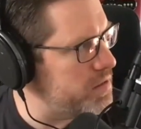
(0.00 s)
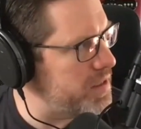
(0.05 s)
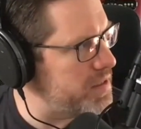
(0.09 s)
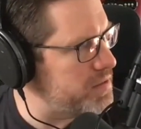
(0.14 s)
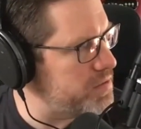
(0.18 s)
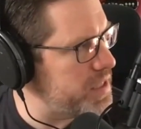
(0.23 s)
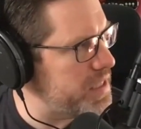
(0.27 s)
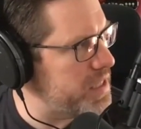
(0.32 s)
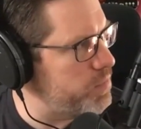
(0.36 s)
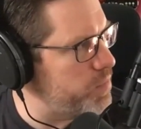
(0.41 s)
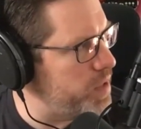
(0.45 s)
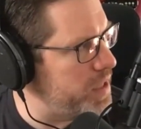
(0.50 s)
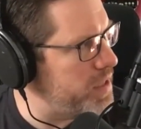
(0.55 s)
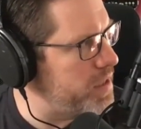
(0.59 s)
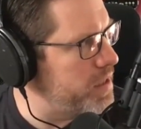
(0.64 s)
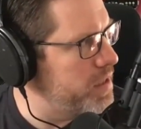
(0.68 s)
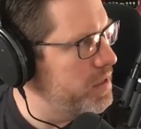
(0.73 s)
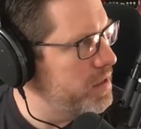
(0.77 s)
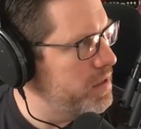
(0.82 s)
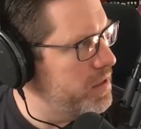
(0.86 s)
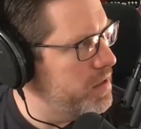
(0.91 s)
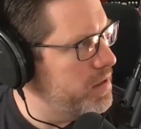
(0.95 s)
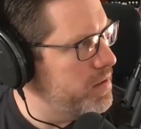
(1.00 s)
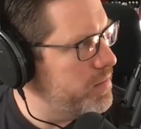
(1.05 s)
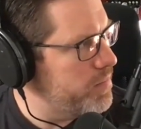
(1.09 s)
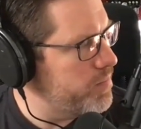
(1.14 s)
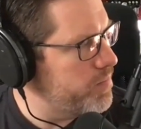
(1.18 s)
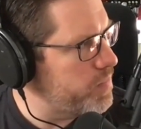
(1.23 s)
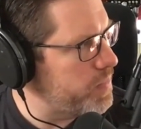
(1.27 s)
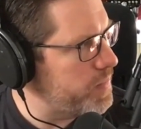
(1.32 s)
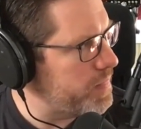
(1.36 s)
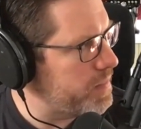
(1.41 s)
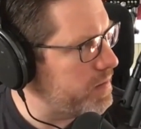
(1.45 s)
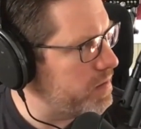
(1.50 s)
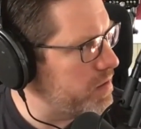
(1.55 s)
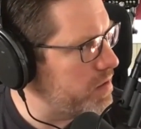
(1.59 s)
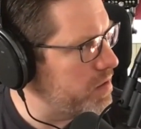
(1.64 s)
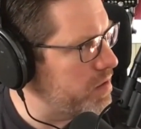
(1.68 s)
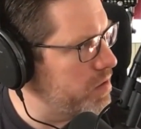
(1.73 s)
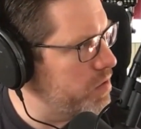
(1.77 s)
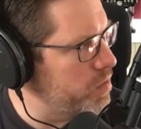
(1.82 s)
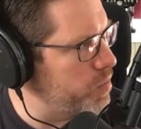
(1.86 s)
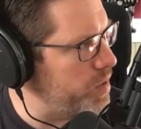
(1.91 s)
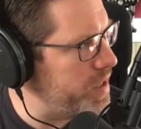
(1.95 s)
so I was thinking
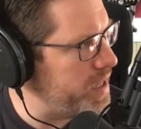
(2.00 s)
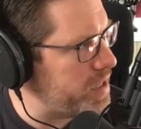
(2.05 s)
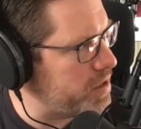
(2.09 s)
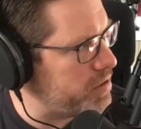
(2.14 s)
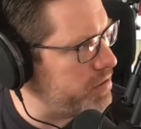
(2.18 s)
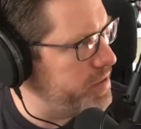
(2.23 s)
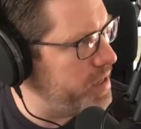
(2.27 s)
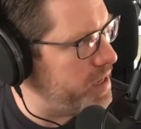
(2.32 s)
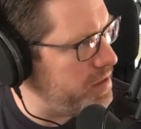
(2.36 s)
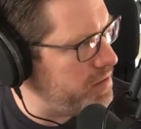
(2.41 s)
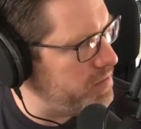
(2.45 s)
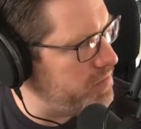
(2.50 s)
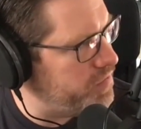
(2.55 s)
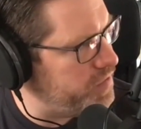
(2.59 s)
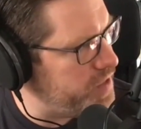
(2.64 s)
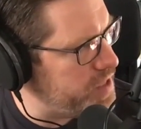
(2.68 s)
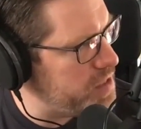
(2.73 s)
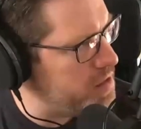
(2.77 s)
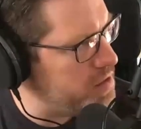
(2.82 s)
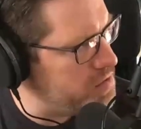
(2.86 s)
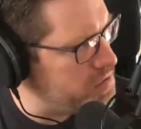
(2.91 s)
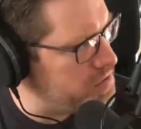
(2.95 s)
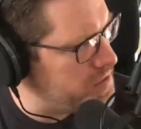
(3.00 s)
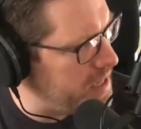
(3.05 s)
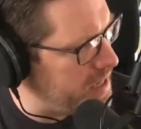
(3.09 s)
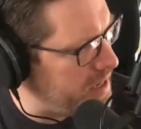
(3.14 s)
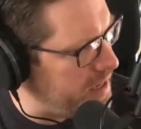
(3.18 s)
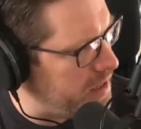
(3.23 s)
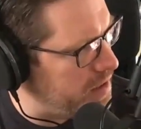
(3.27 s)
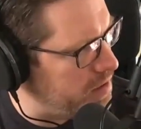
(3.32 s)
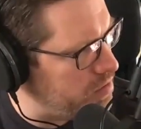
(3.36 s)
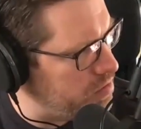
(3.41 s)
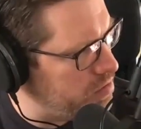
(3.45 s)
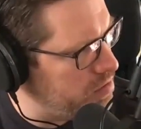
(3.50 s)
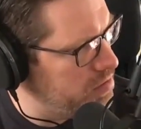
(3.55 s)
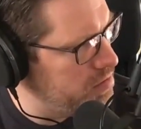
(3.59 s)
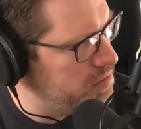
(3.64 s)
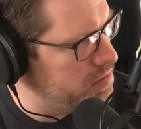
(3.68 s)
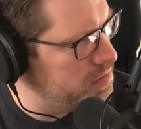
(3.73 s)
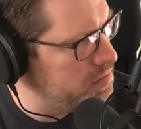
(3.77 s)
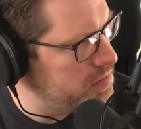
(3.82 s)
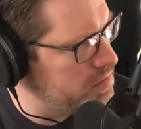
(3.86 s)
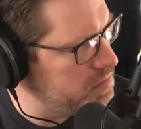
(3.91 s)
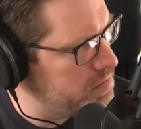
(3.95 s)
when I create videos
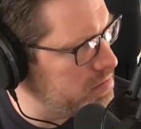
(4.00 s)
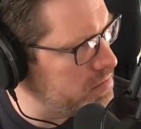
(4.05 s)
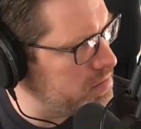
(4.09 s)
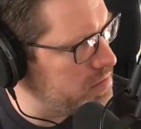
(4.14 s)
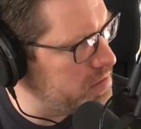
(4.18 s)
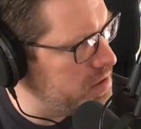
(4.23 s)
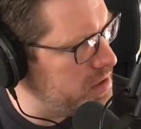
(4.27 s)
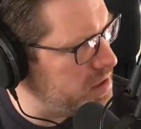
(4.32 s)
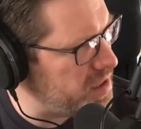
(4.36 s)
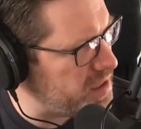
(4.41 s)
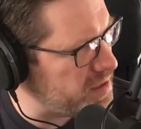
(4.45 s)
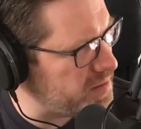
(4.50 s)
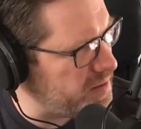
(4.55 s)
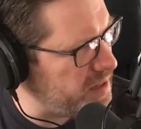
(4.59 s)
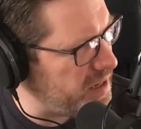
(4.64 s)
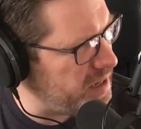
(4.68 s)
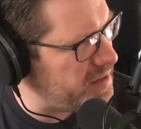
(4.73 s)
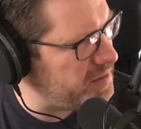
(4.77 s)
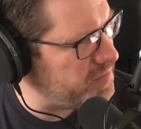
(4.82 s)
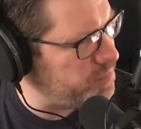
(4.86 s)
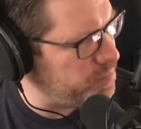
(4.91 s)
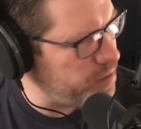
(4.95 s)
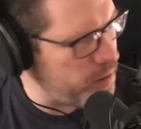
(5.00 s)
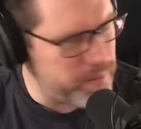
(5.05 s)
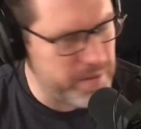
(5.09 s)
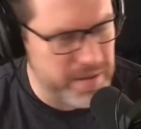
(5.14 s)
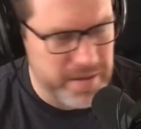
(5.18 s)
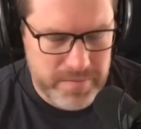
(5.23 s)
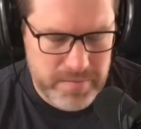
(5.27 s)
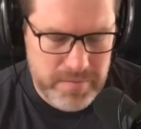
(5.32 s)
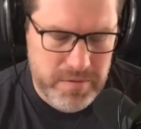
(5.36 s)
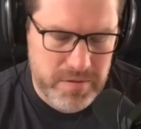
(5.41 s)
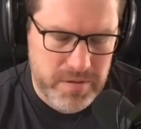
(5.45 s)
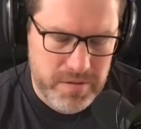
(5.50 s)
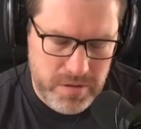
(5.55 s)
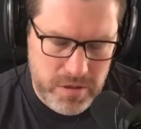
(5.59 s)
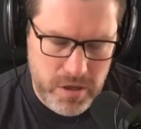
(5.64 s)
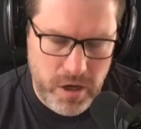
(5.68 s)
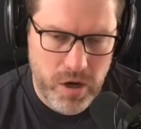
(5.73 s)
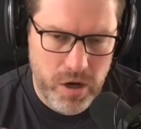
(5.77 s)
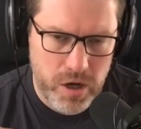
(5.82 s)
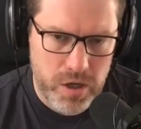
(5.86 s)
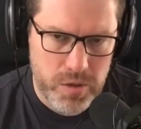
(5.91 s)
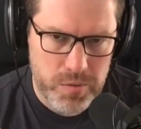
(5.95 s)
now, and I've probably
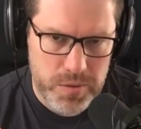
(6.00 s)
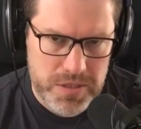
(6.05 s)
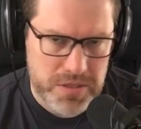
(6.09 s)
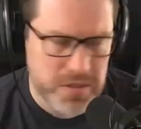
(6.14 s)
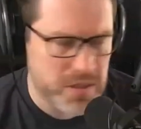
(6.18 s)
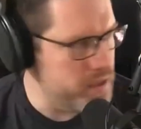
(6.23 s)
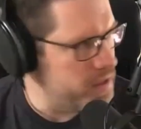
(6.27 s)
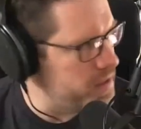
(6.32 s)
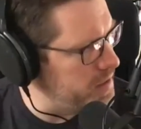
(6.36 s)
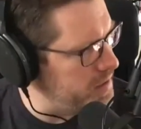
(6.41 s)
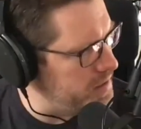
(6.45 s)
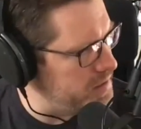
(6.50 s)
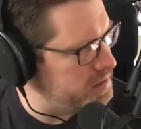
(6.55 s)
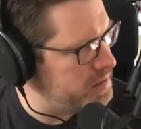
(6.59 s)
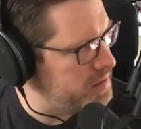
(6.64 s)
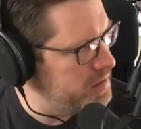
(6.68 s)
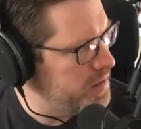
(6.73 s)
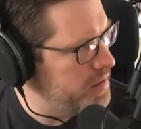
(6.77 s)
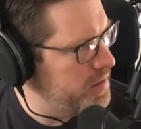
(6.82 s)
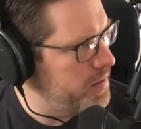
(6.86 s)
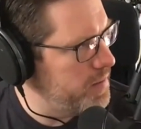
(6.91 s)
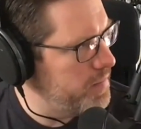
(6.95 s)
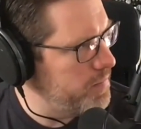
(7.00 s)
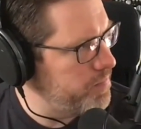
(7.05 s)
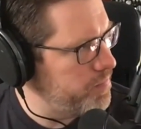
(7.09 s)
not always done this,